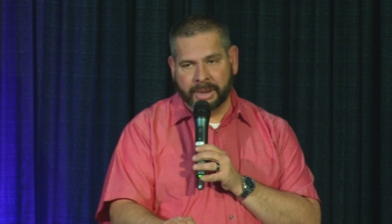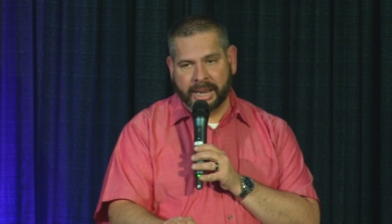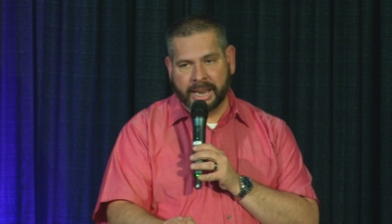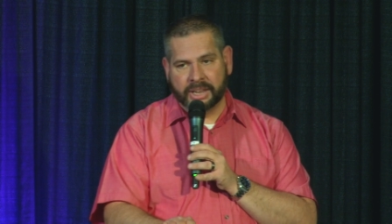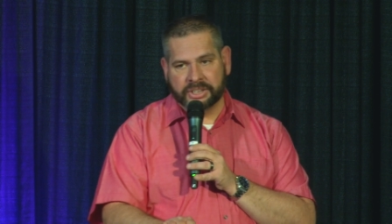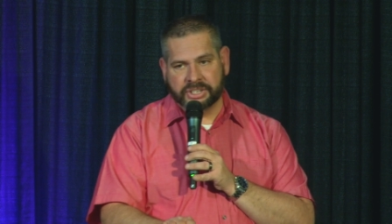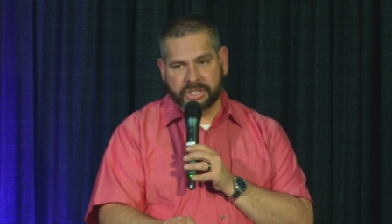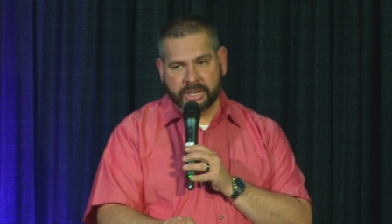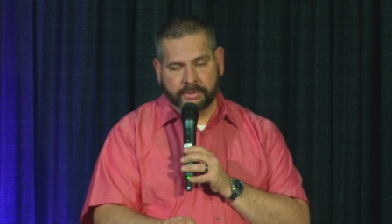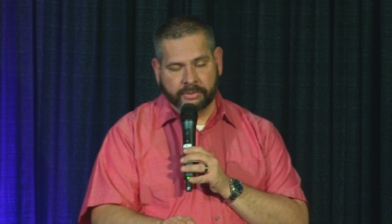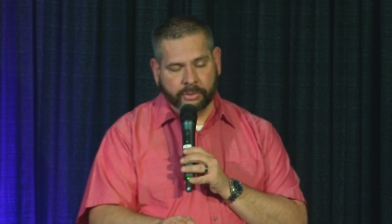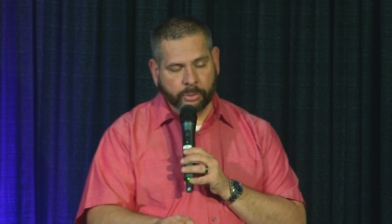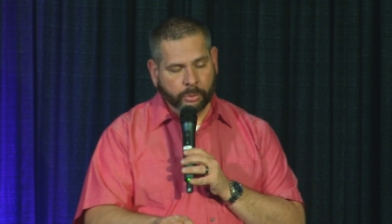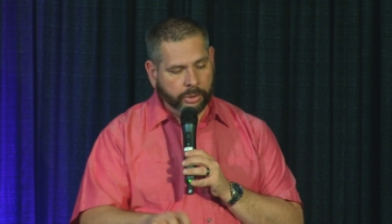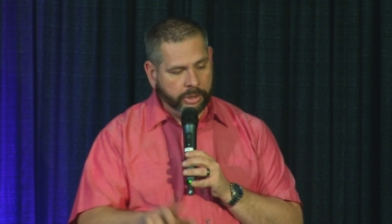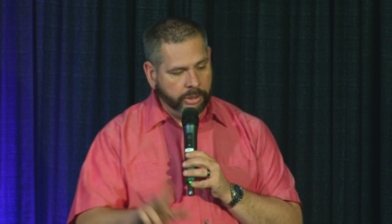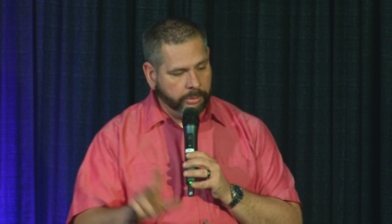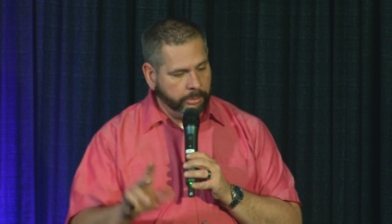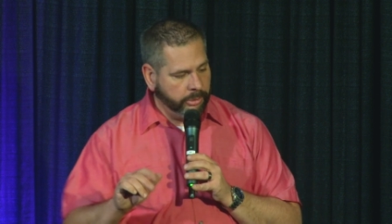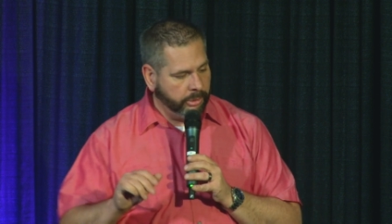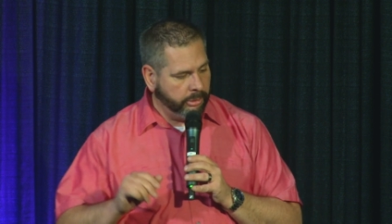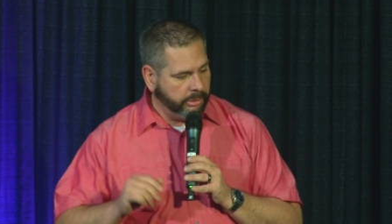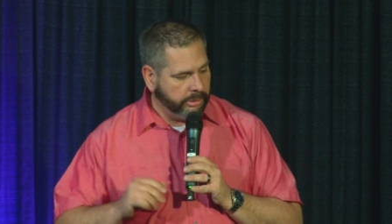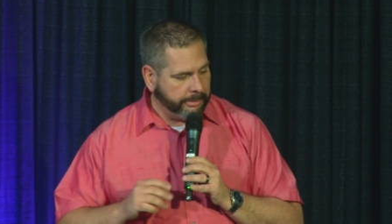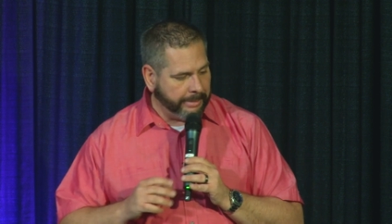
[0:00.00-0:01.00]
I'm going to ask everyone
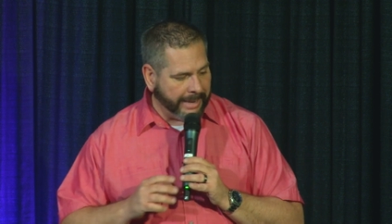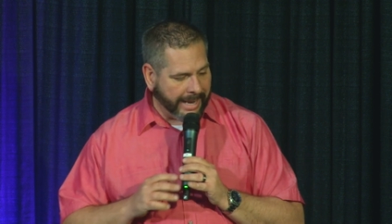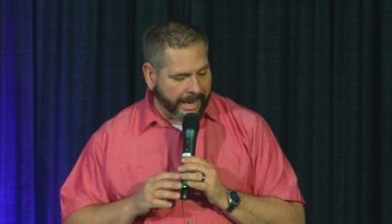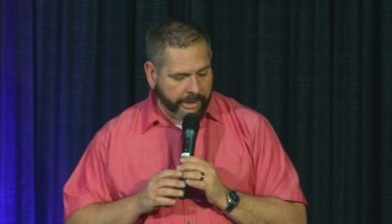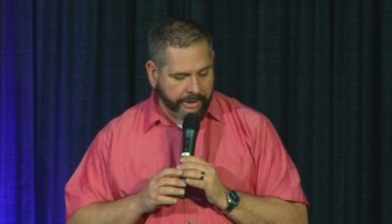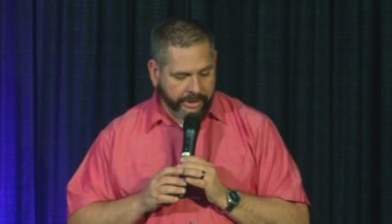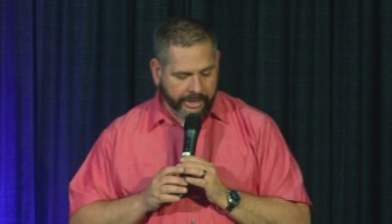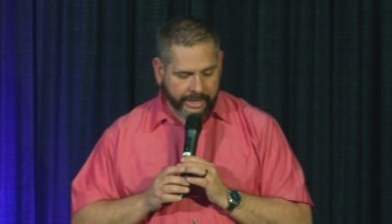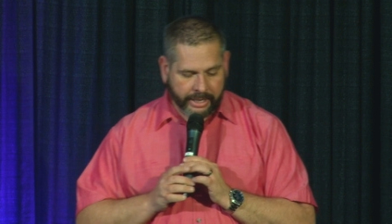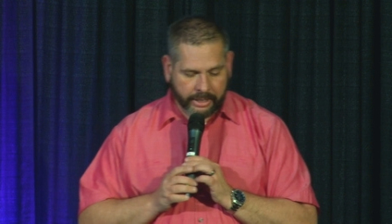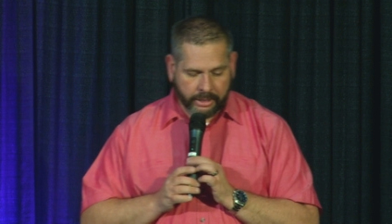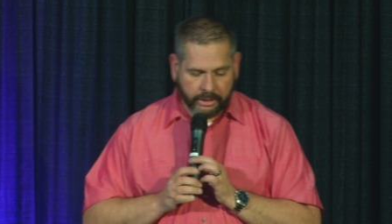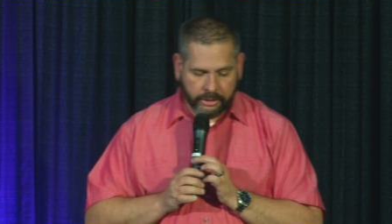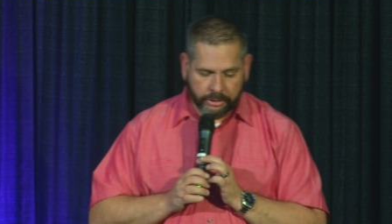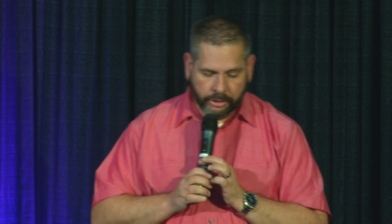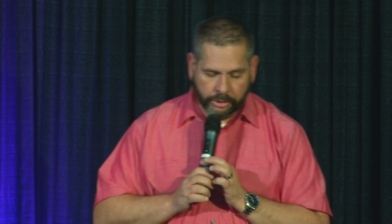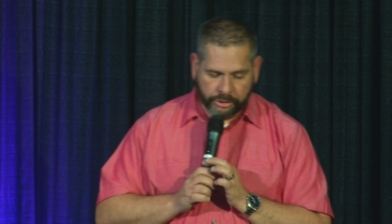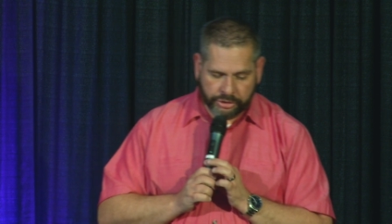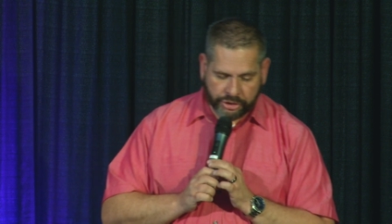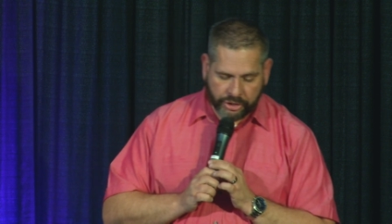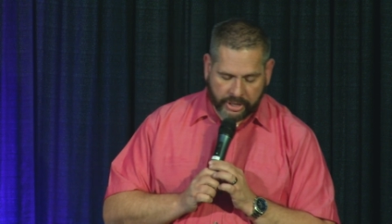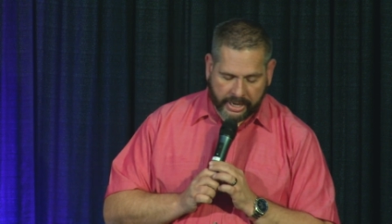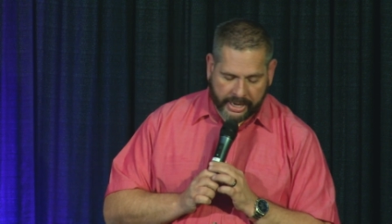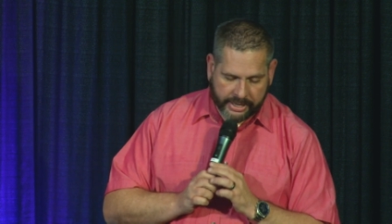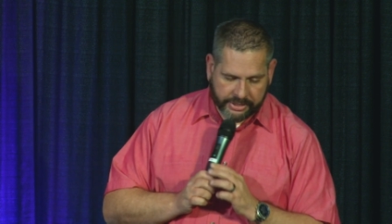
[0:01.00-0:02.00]
in the room to bow your head and
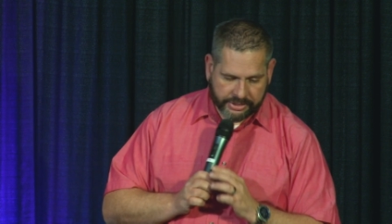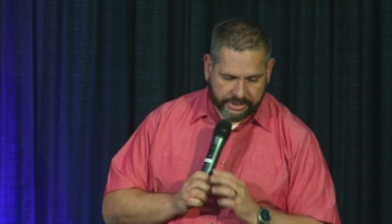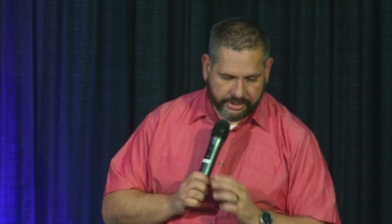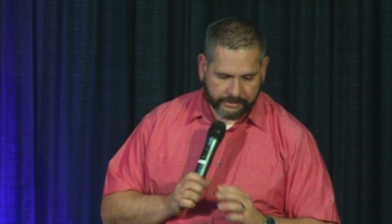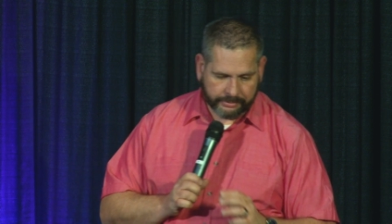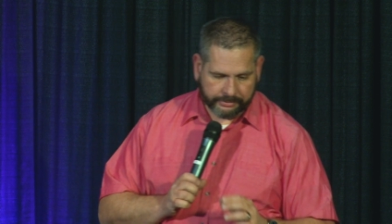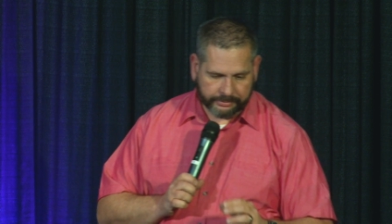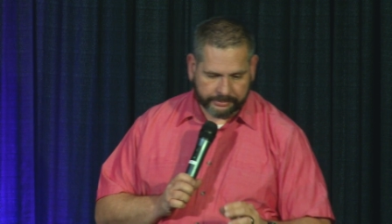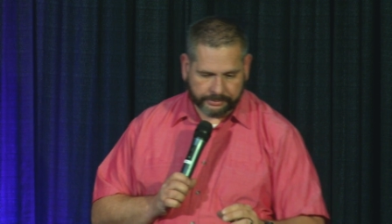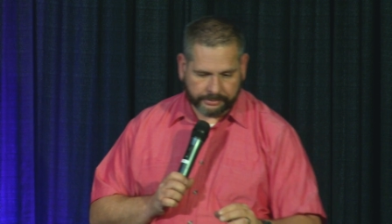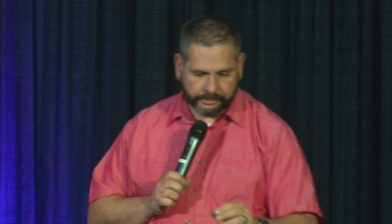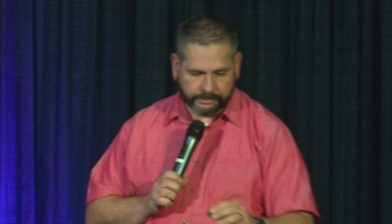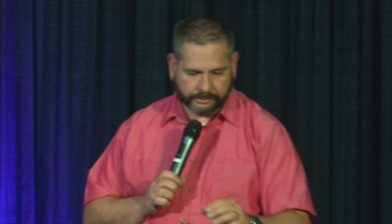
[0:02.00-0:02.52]
close your eyes.